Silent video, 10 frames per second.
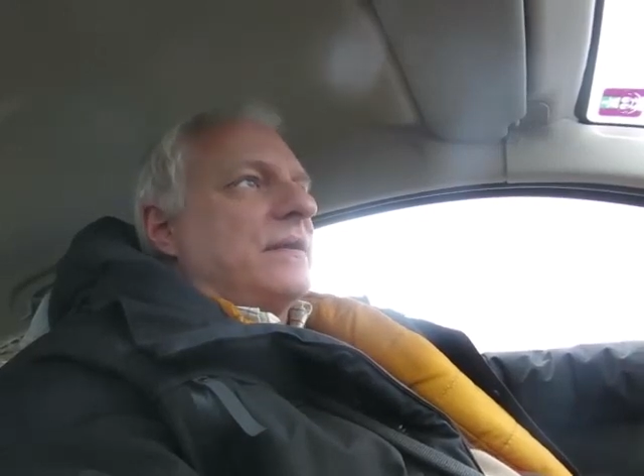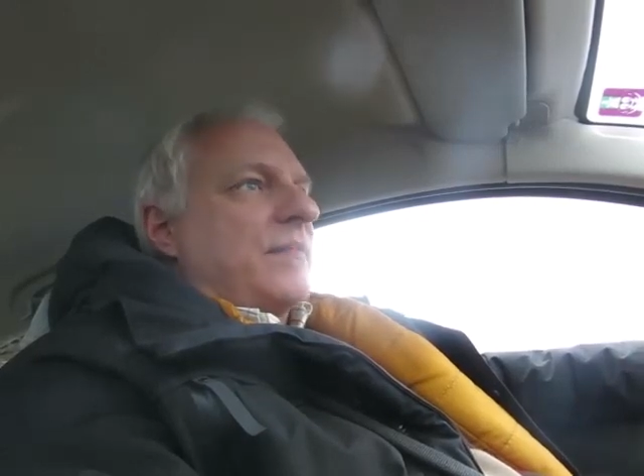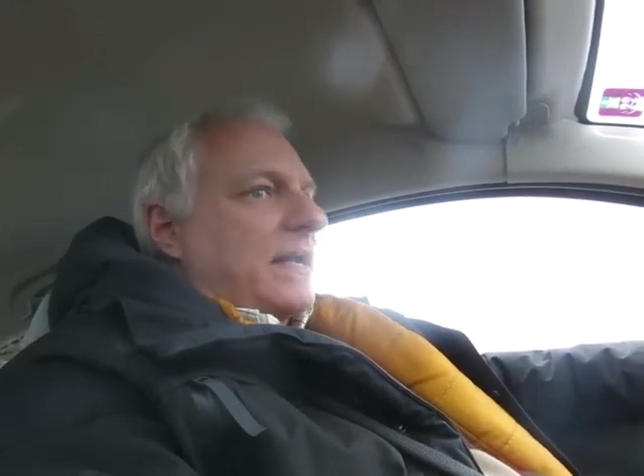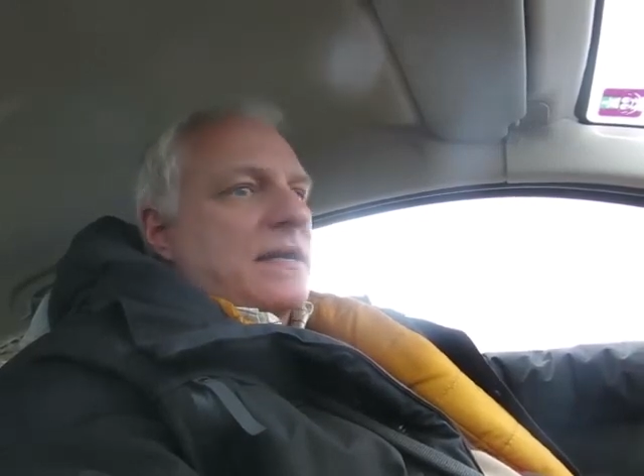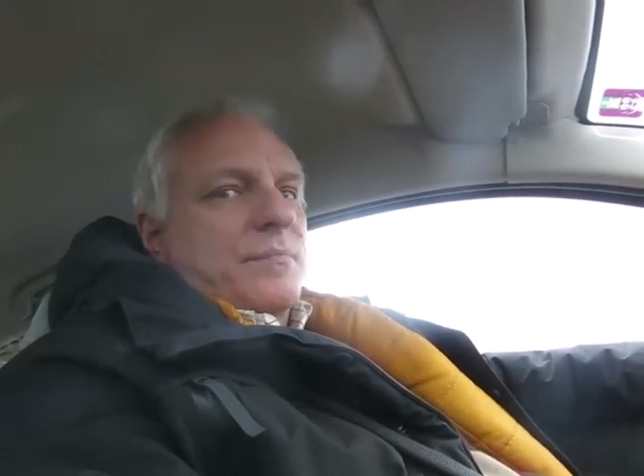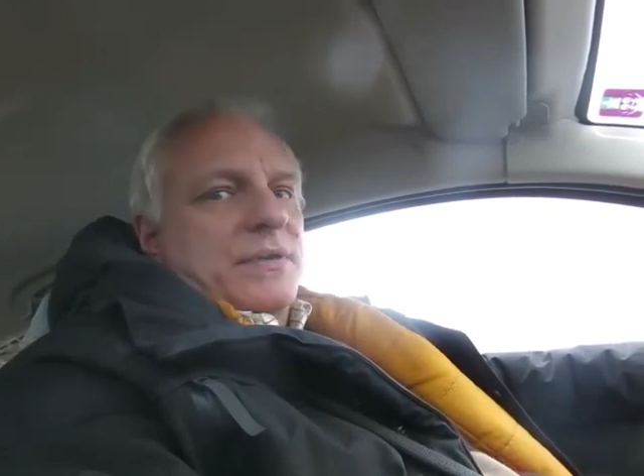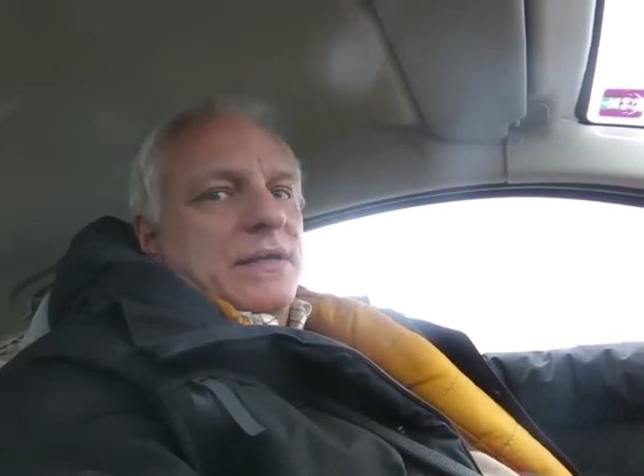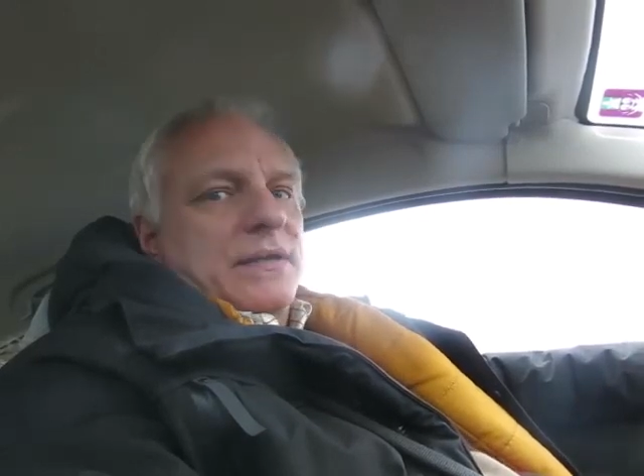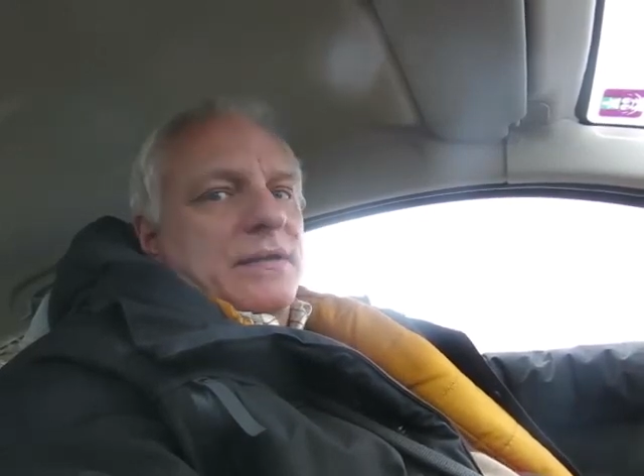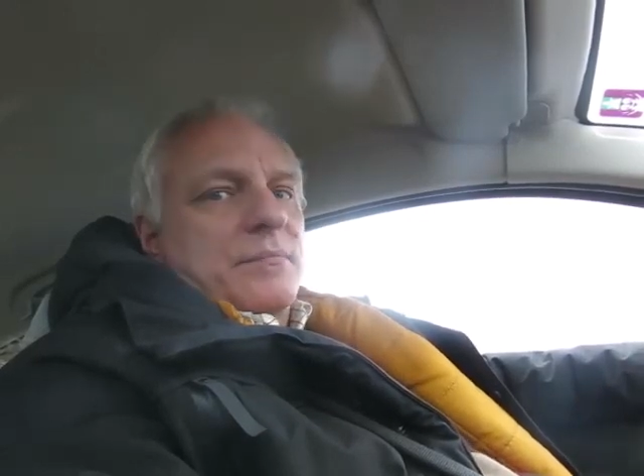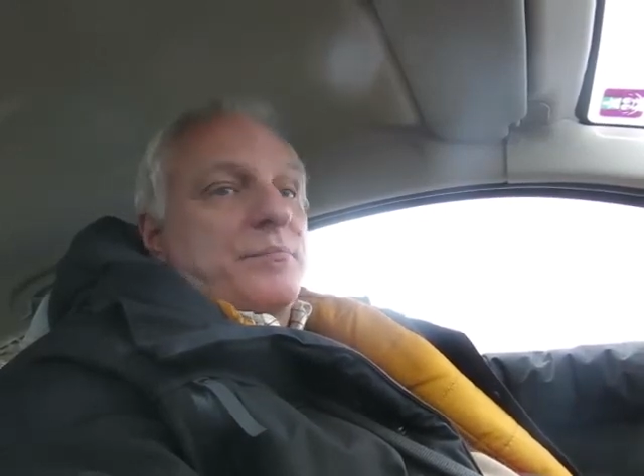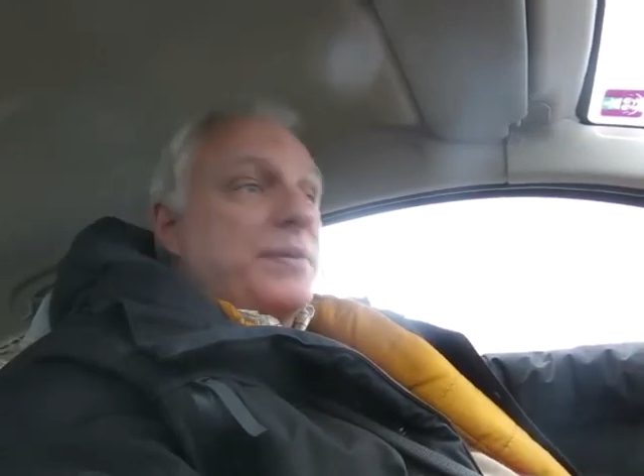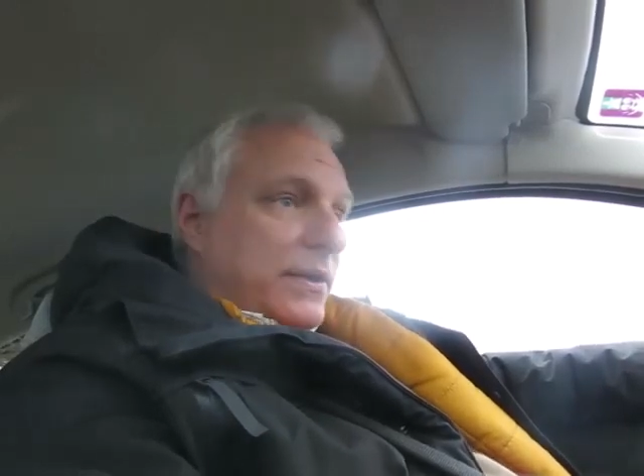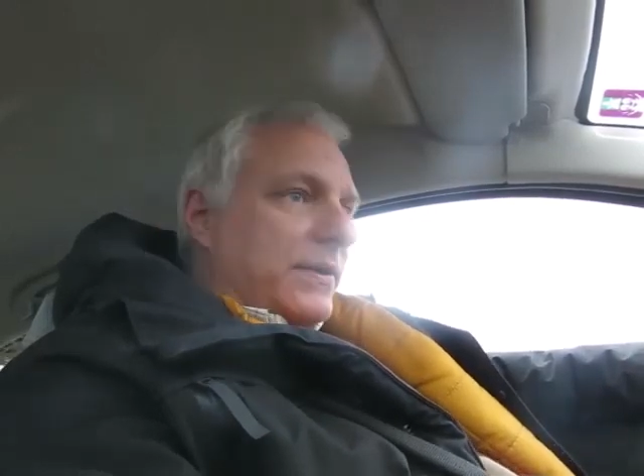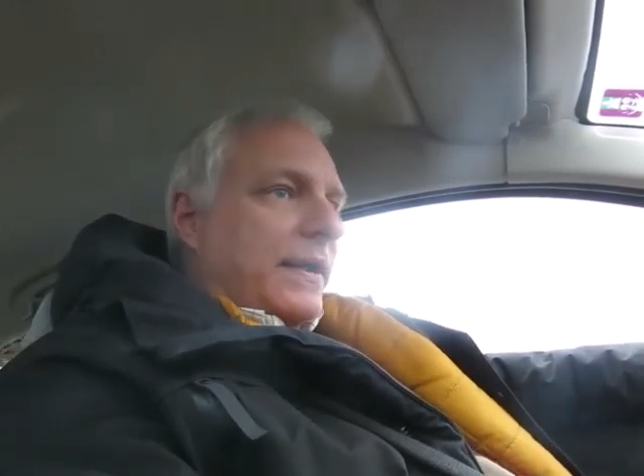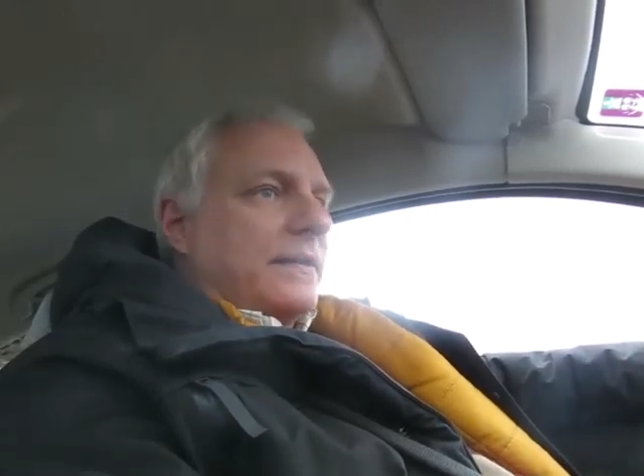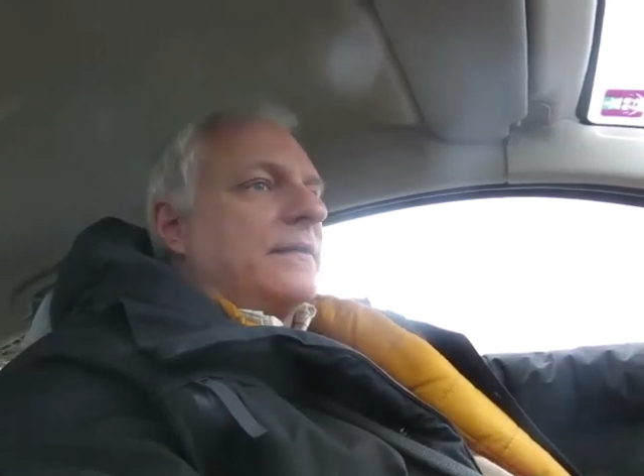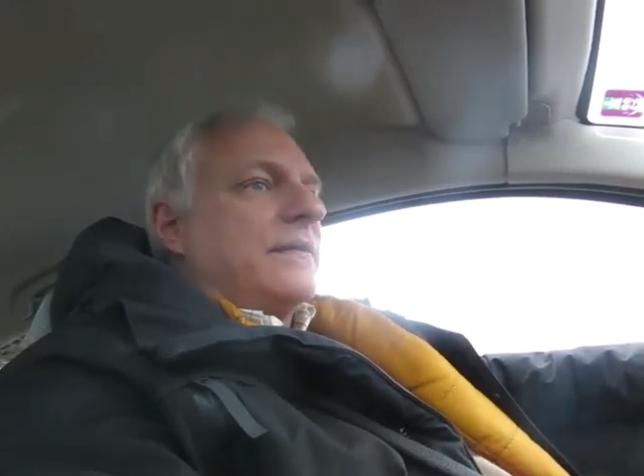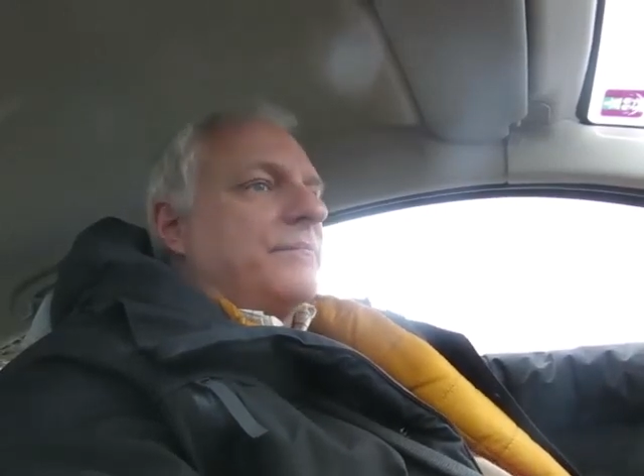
in my company, period.